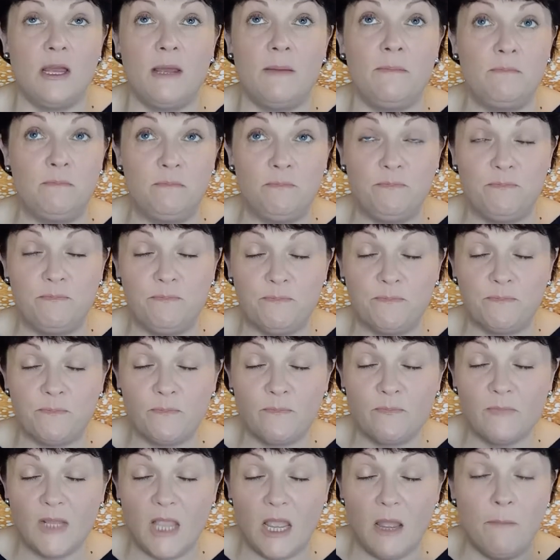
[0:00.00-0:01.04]

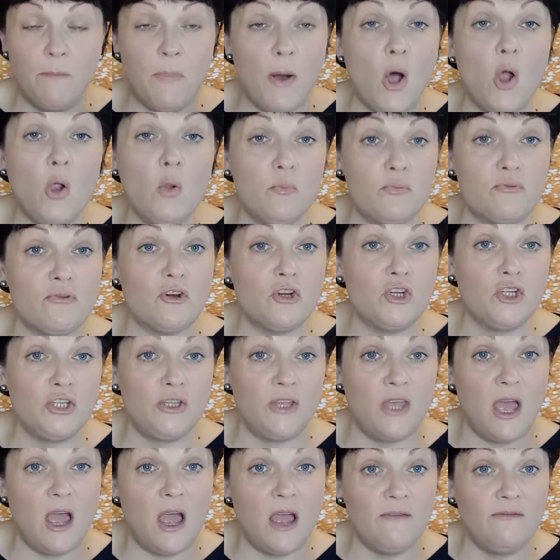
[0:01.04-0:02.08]
a bottle
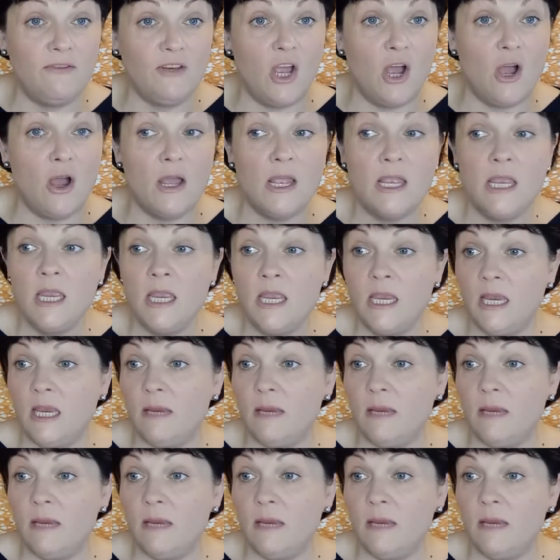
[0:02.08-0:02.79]
brush that I've got